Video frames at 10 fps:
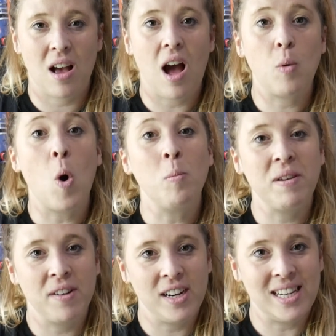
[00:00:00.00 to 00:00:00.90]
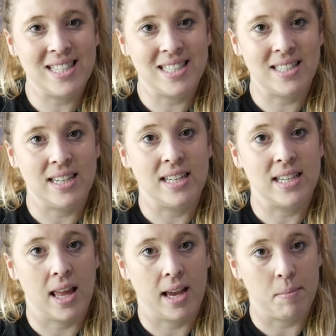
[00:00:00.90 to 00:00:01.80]
I won't be very consistent
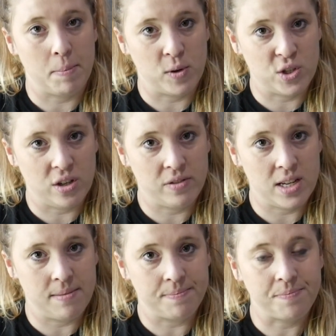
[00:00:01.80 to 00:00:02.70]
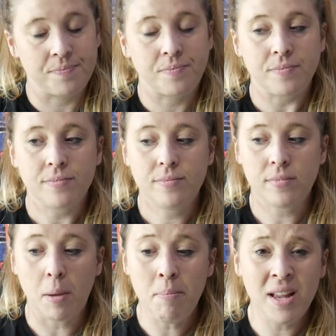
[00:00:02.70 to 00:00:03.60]
until I get my bookshelves in.
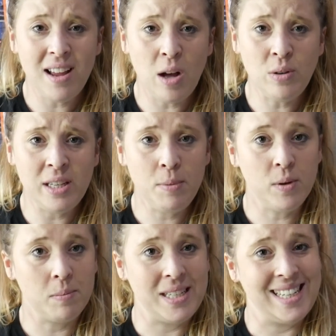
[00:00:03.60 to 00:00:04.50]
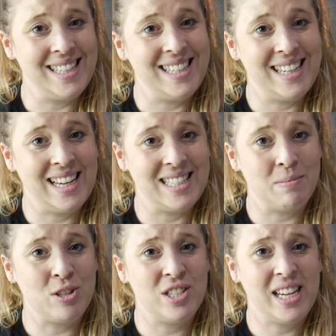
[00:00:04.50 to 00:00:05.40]
But I will keep you updated as
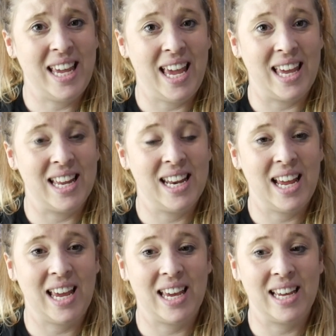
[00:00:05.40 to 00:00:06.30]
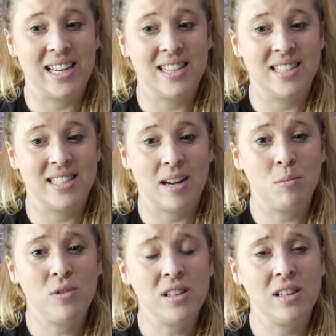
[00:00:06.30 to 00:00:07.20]
much as I can, and
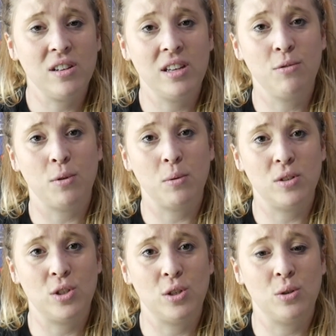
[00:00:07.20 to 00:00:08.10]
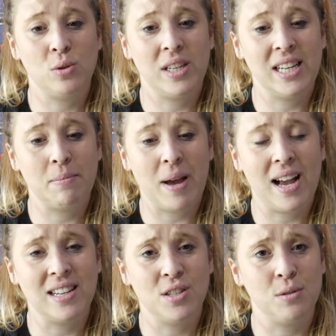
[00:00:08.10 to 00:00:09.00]
I'm really looking forward to getting
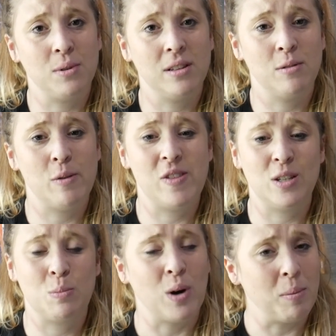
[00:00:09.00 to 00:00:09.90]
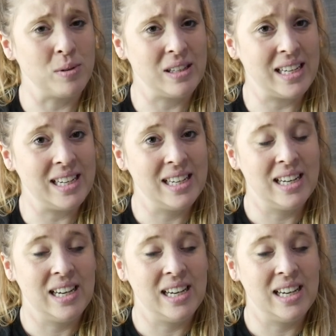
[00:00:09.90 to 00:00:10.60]
back into the rhythm of this properly.